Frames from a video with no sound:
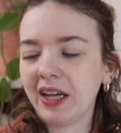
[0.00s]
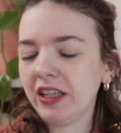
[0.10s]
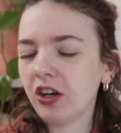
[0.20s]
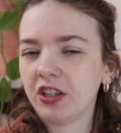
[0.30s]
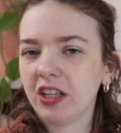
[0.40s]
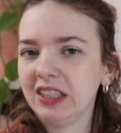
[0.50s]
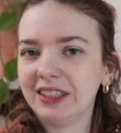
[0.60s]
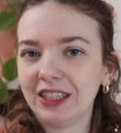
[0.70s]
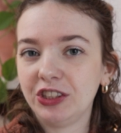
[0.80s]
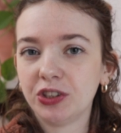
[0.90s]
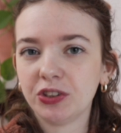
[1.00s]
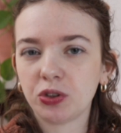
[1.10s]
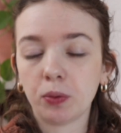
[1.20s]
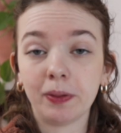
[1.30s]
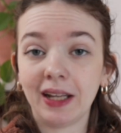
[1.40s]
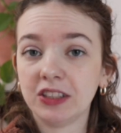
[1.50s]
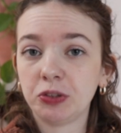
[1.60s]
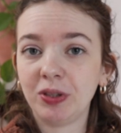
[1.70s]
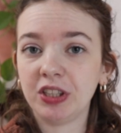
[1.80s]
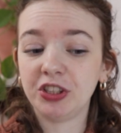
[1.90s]
any other intentions or
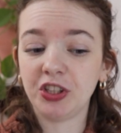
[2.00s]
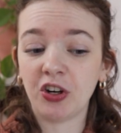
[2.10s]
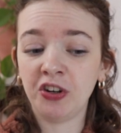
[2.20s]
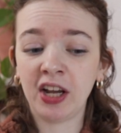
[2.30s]
plans with this yarn.